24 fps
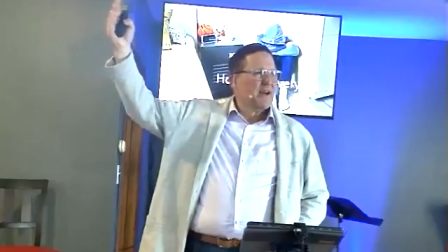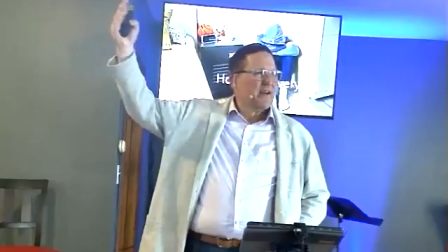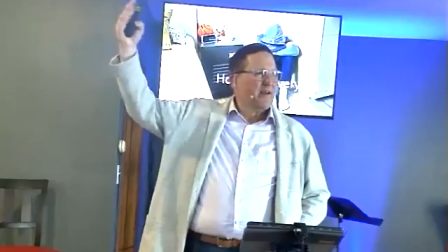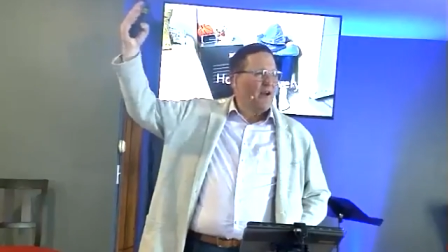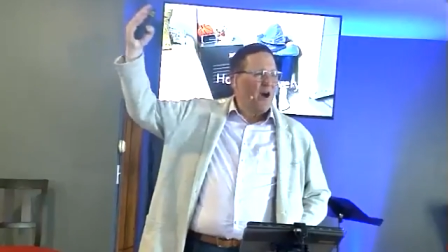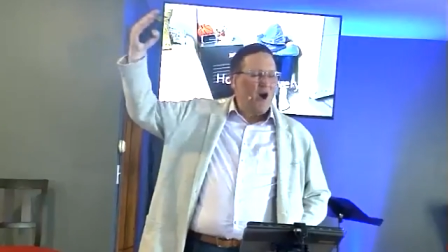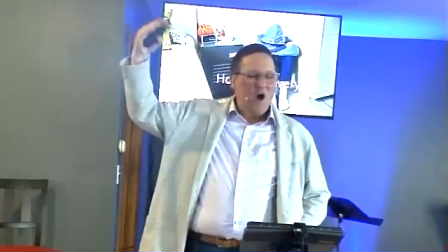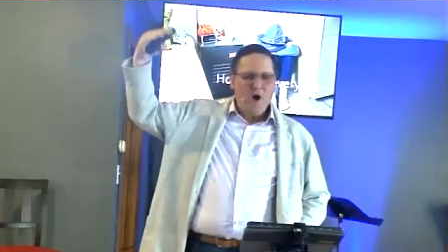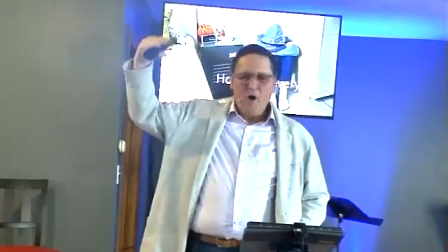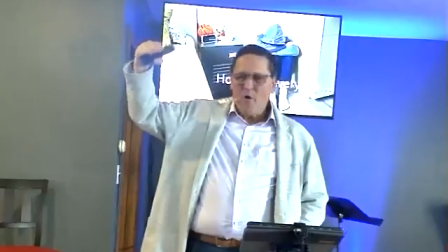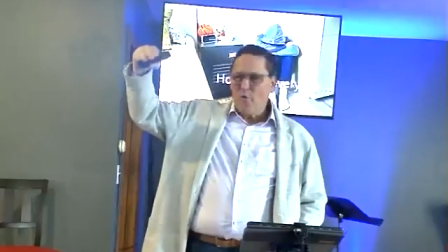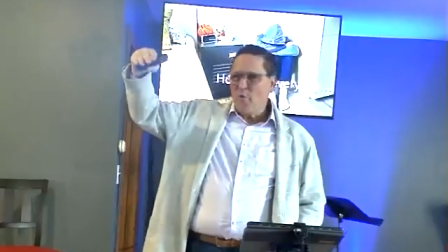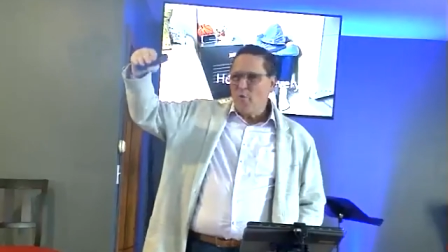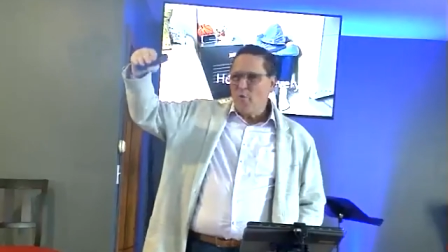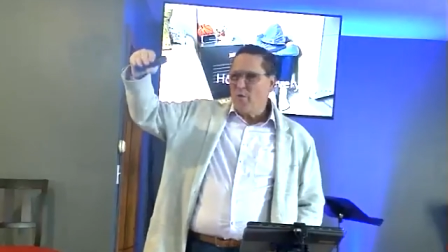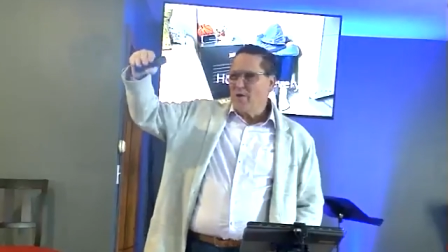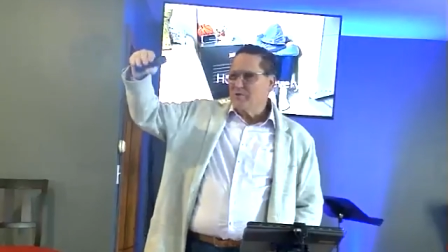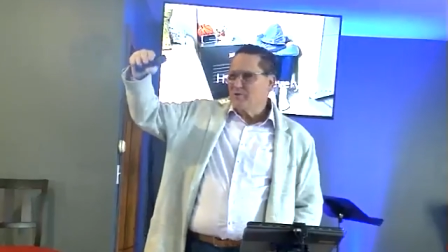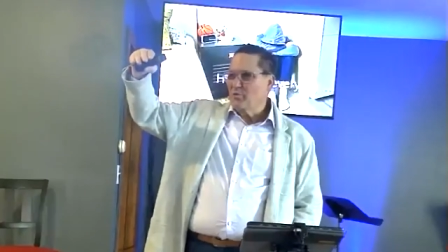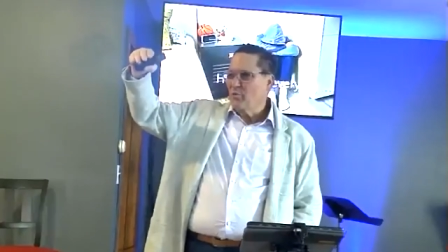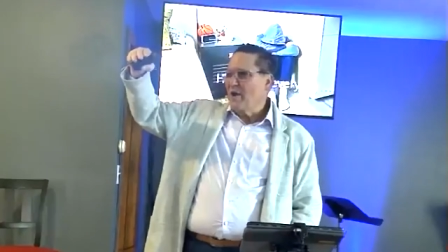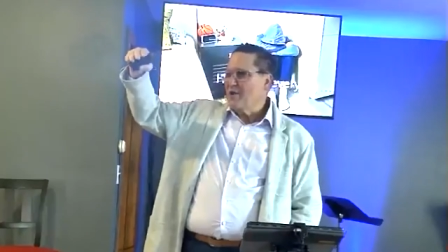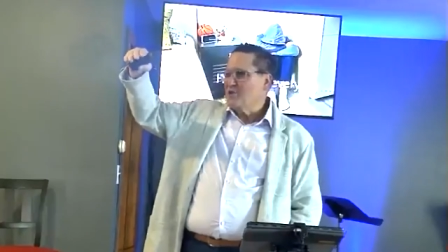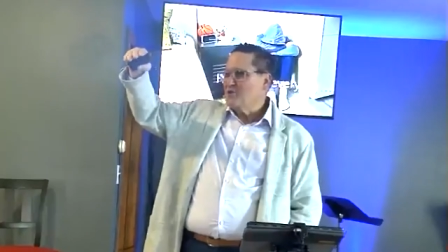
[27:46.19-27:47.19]
and our
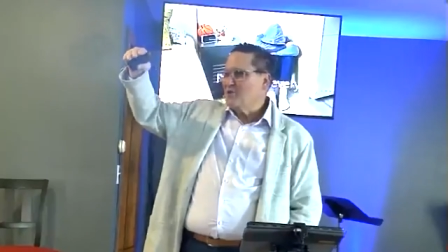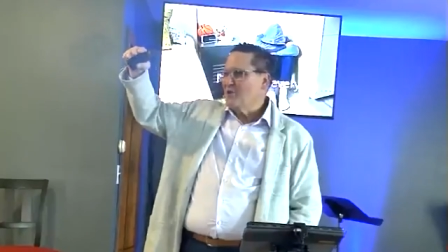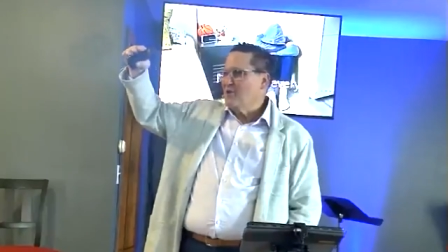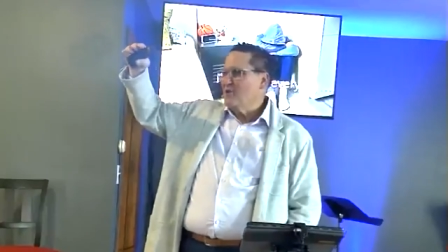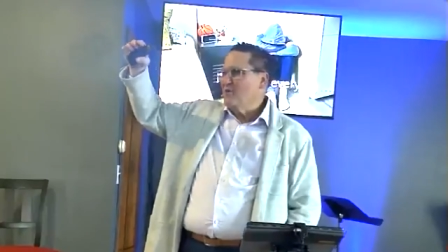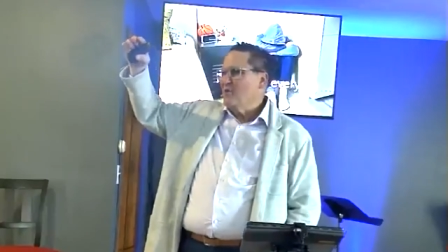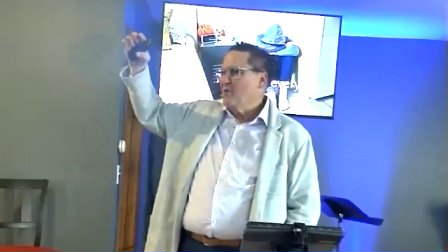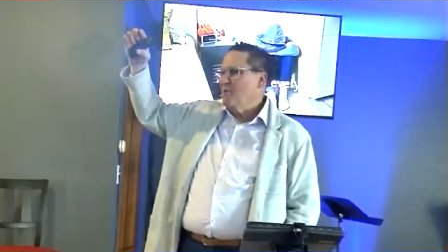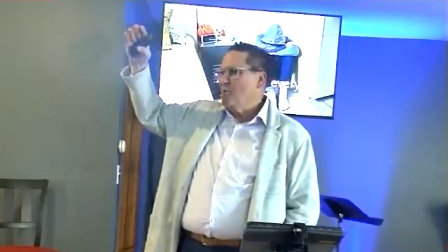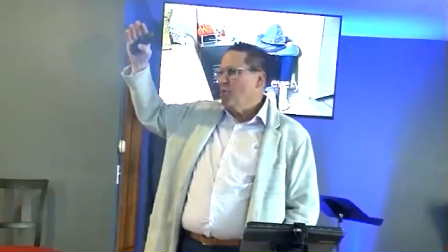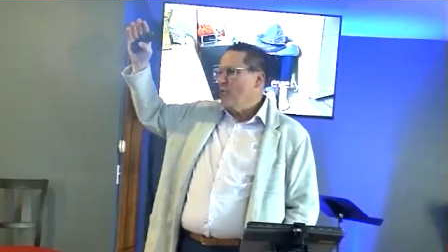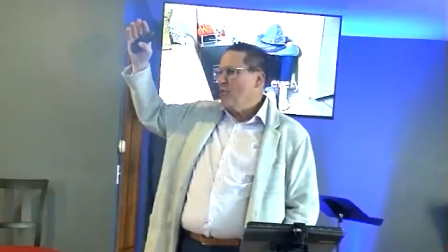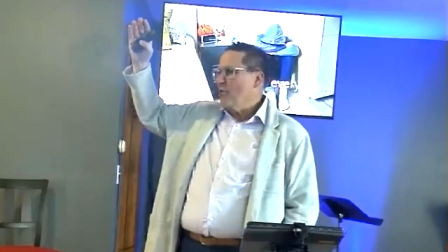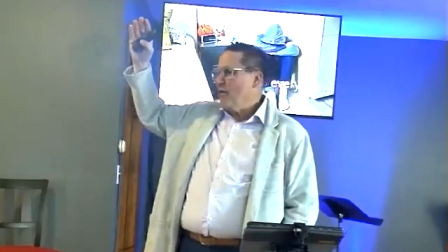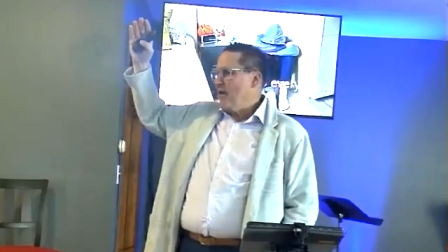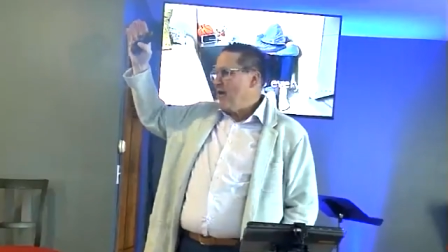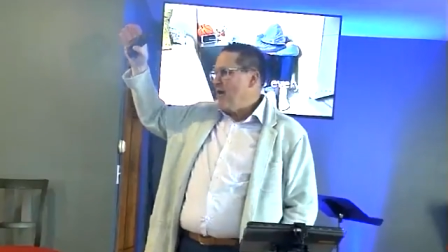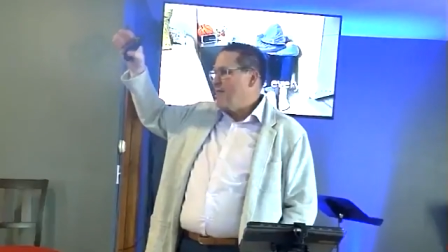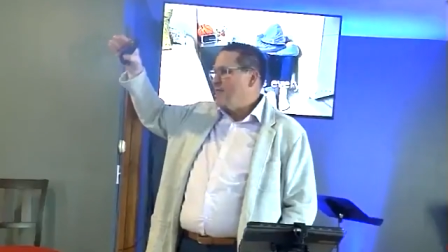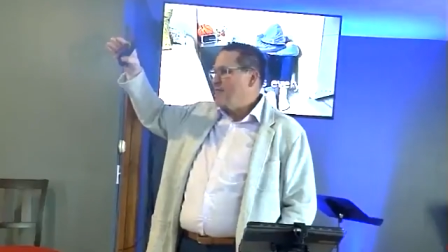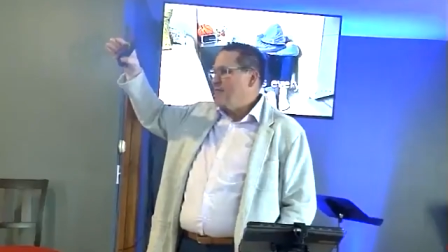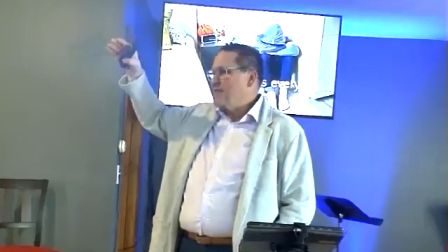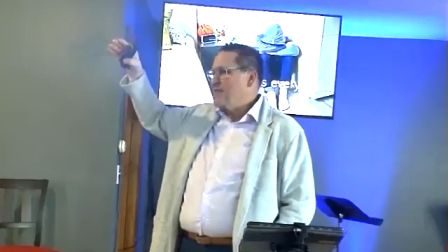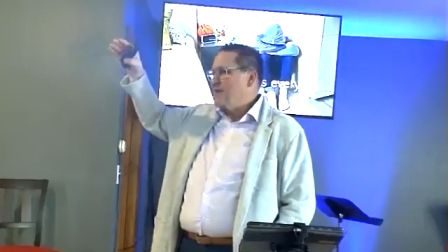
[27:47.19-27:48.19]
resurrection, where
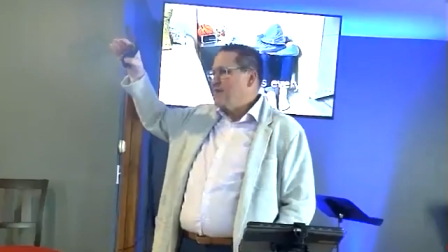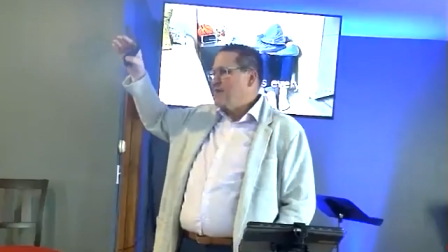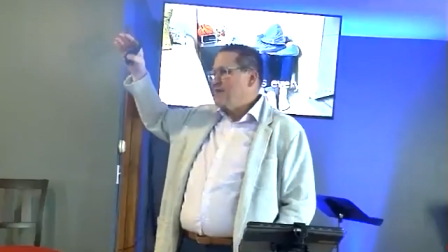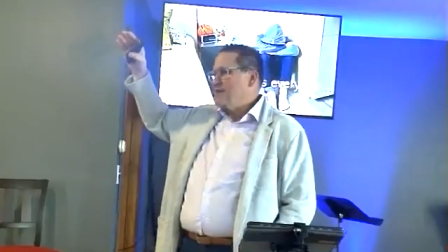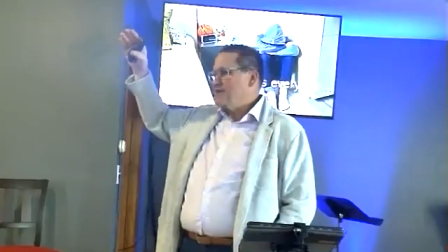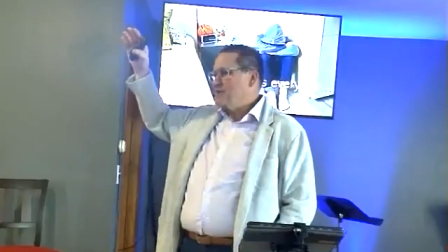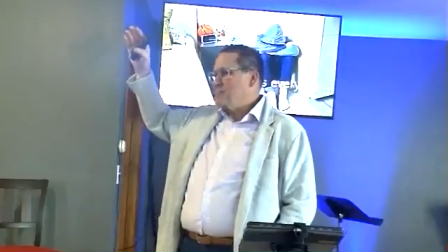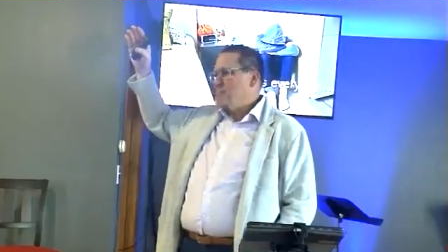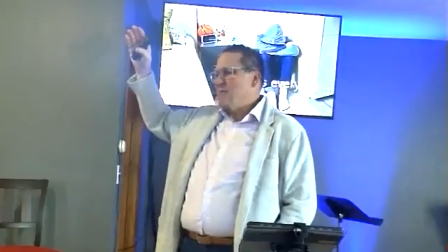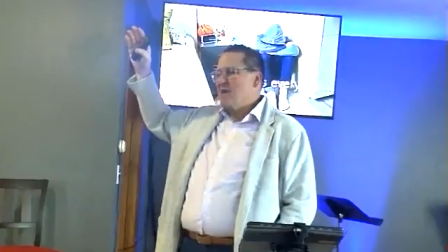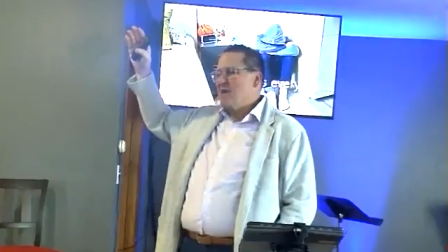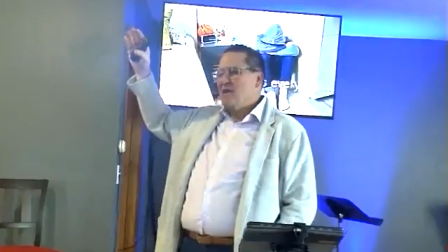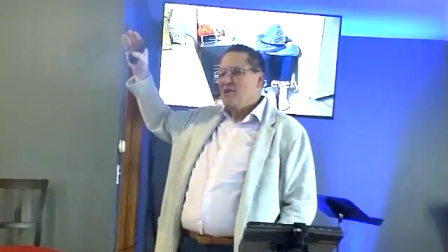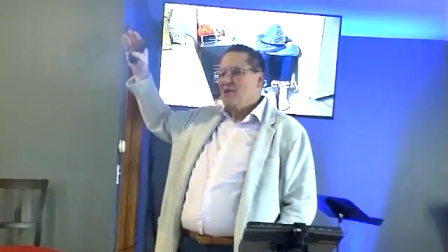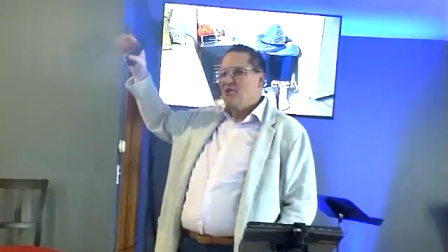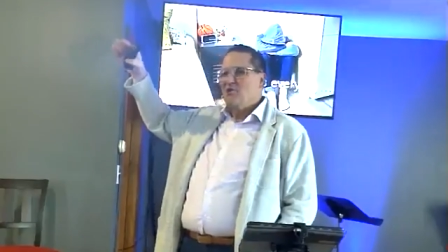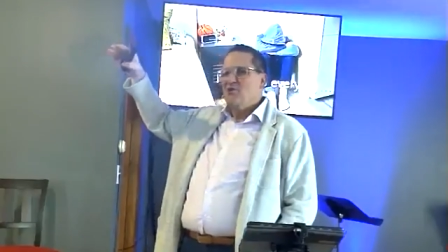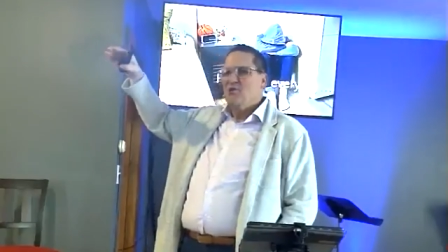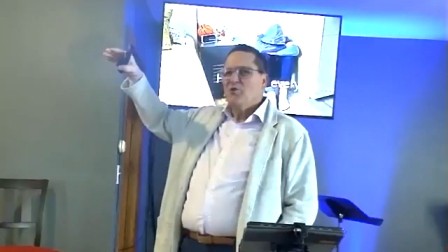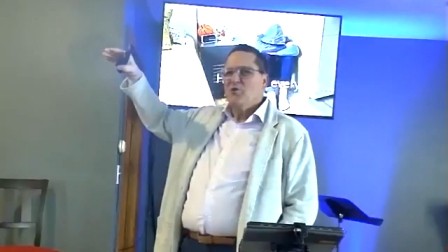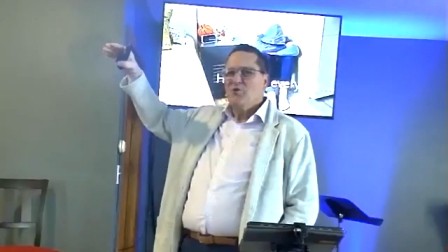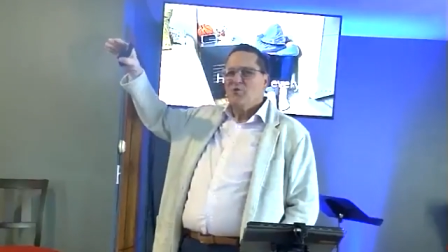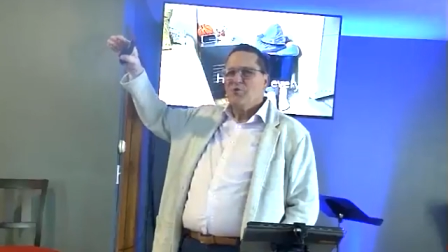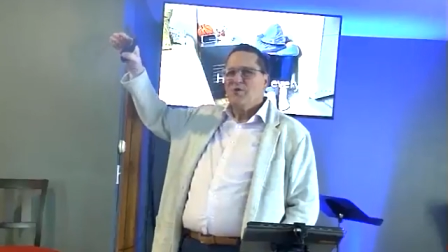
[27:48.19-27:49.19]
everything is made
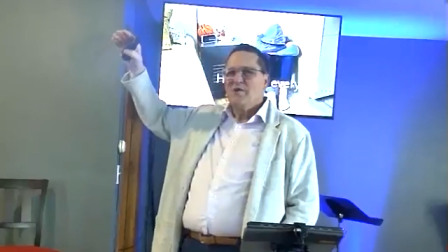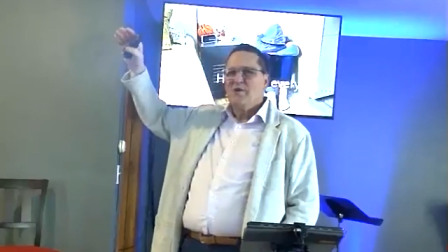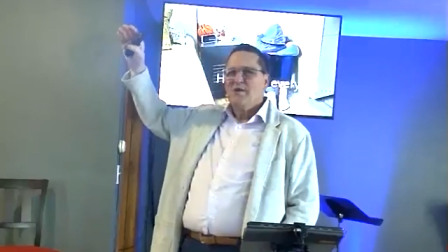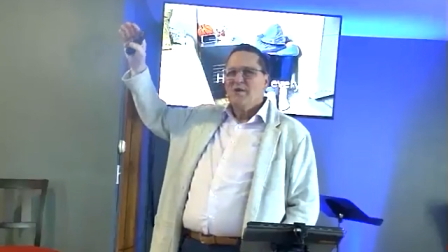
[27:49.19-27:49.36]
new